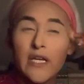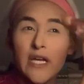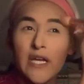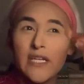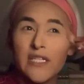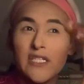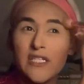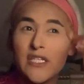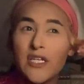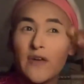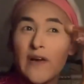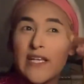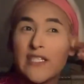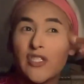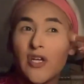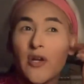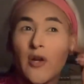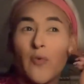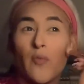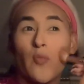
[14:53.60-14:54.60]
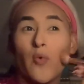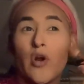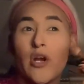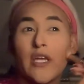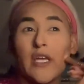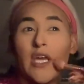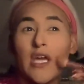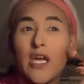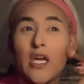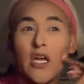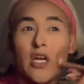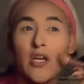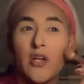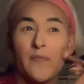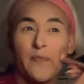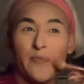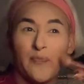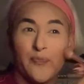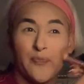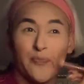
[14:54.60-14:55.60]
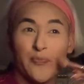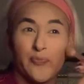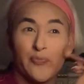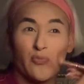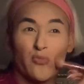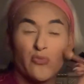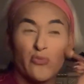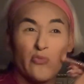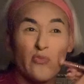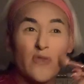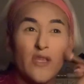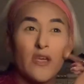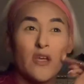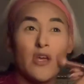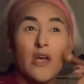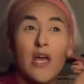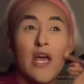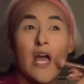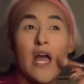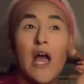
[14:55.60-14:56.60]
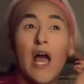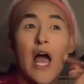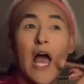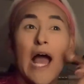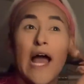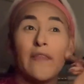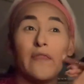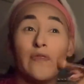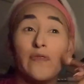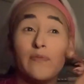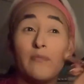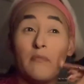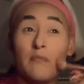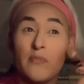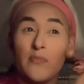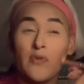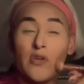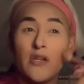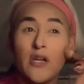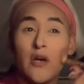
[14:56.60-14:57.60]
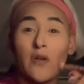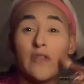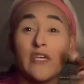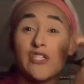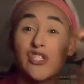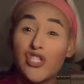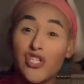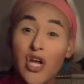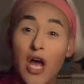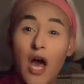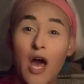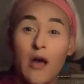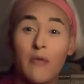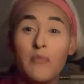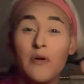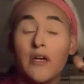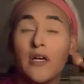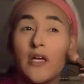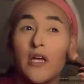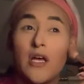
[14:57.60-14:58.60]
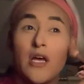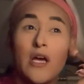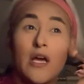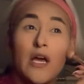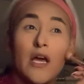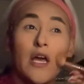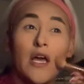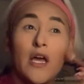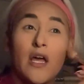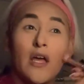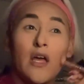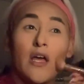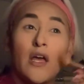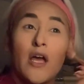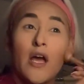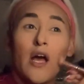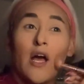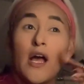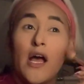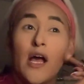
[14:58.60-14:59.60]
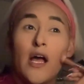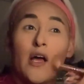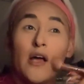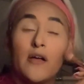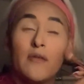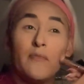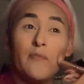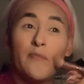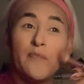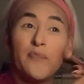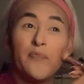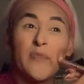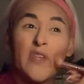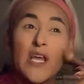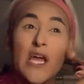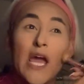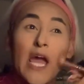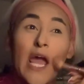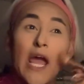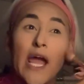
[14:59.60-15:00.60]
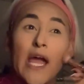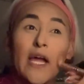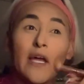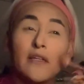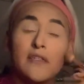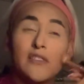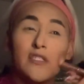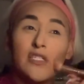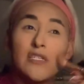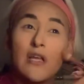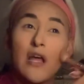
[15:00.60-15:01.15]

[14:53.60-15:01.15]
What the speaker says: until I started working at, you know, this job. And